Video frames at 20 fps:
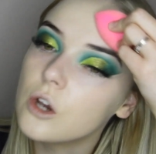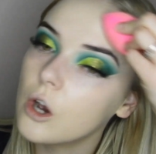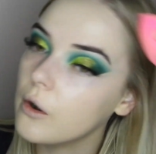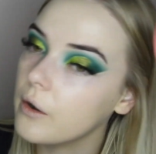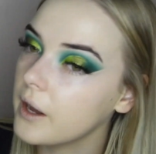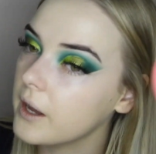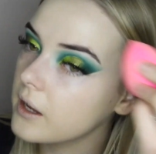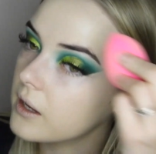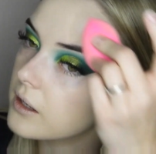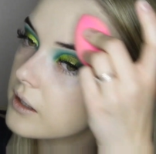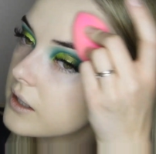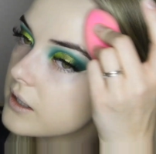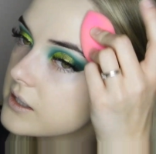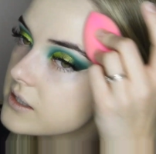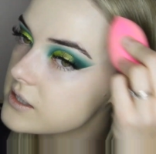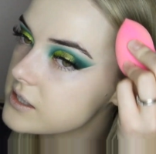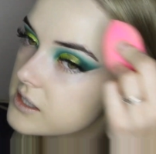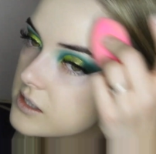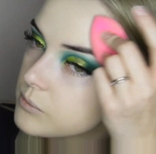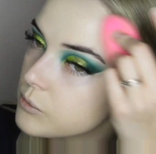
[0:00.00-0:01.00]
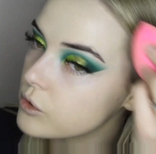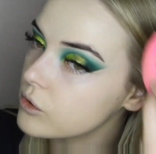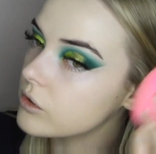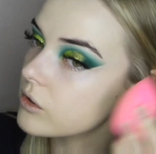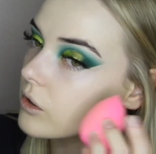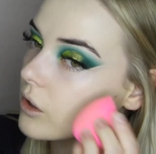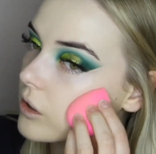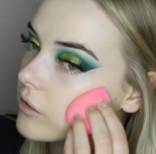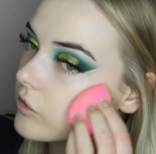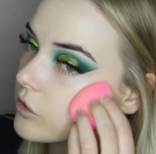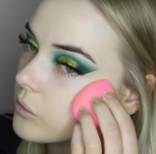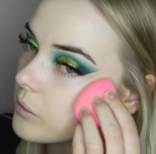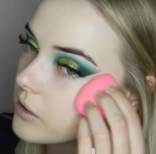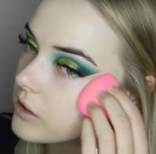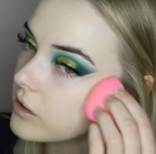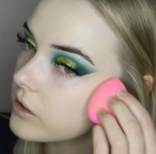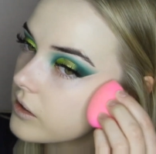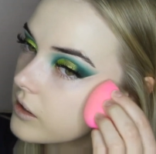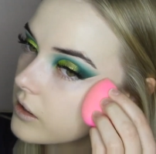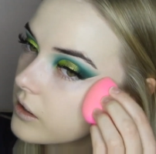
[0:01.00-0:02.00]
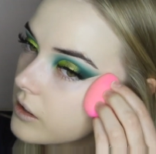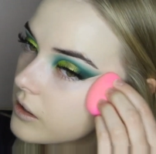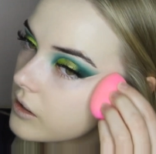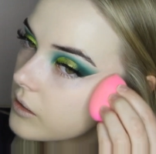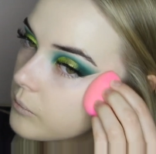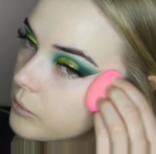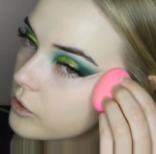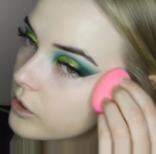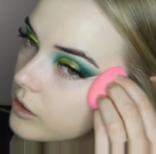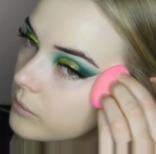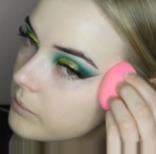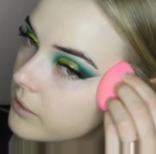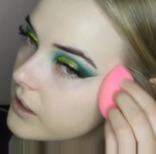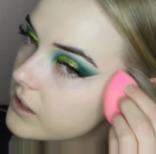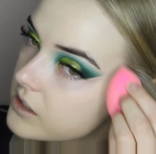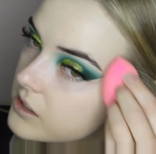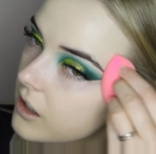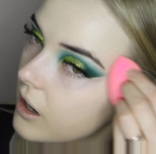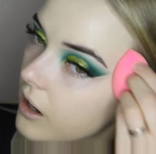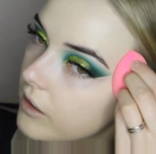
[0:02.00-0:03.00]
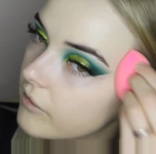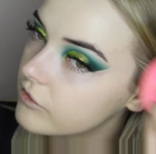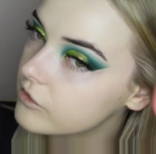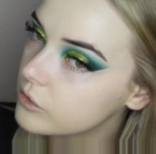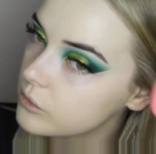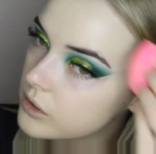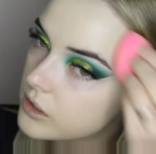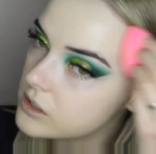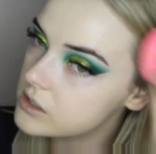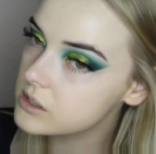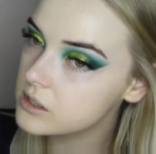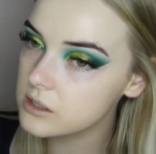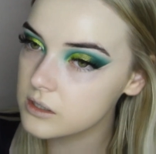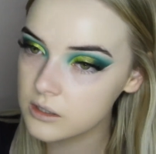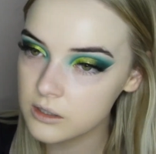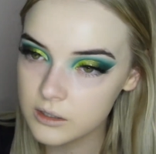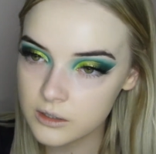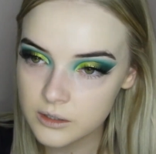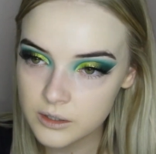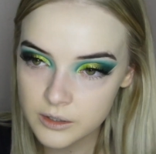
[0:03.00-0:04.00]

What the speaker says: go ahead and smooth it over with the beauty blender afterwards.